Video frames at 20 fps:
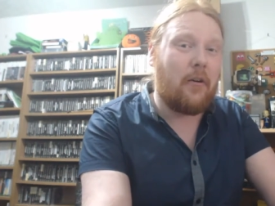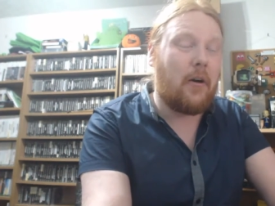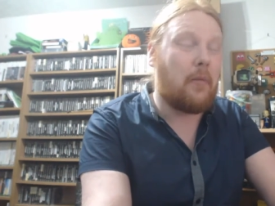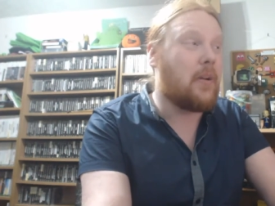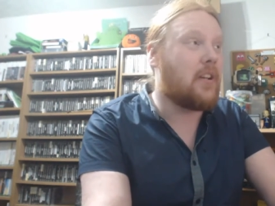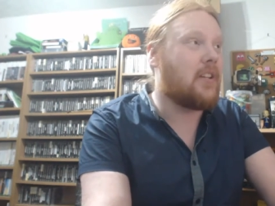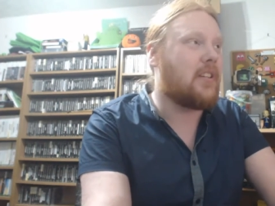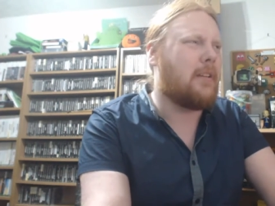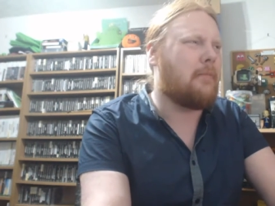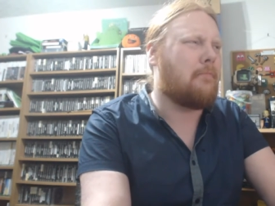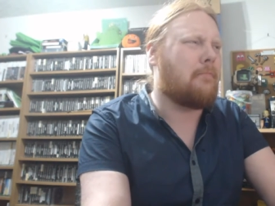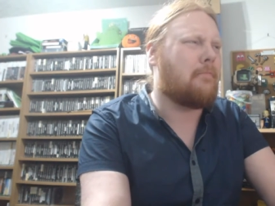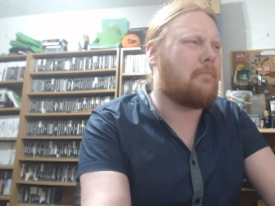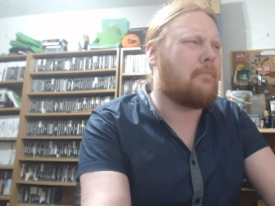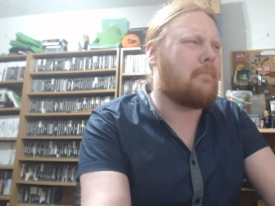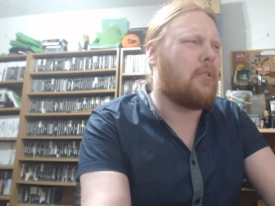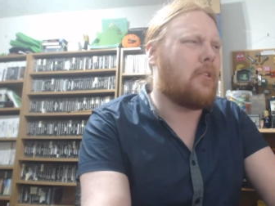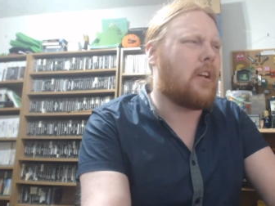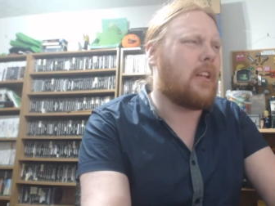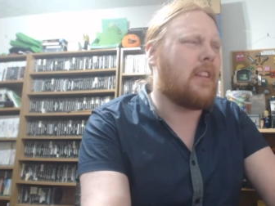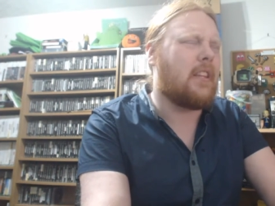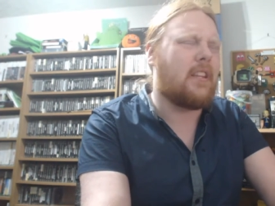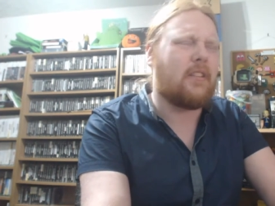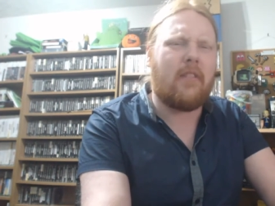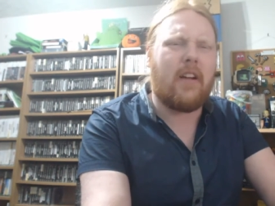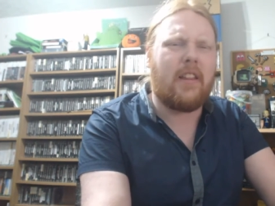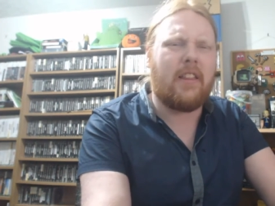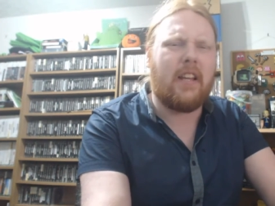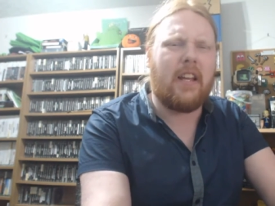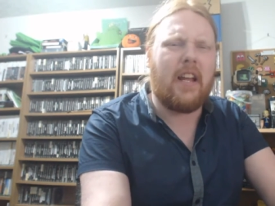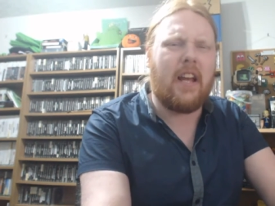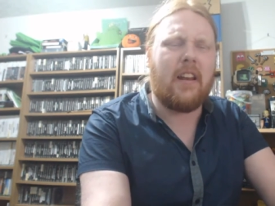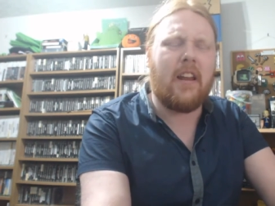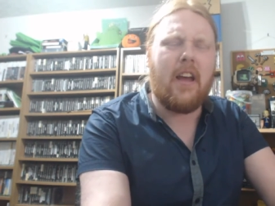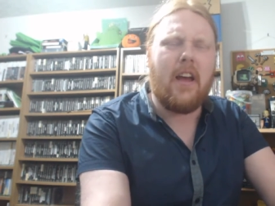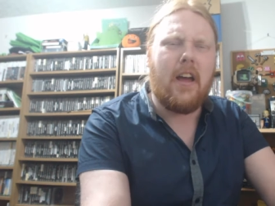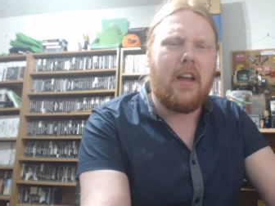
I'm actually plugging this right at the end.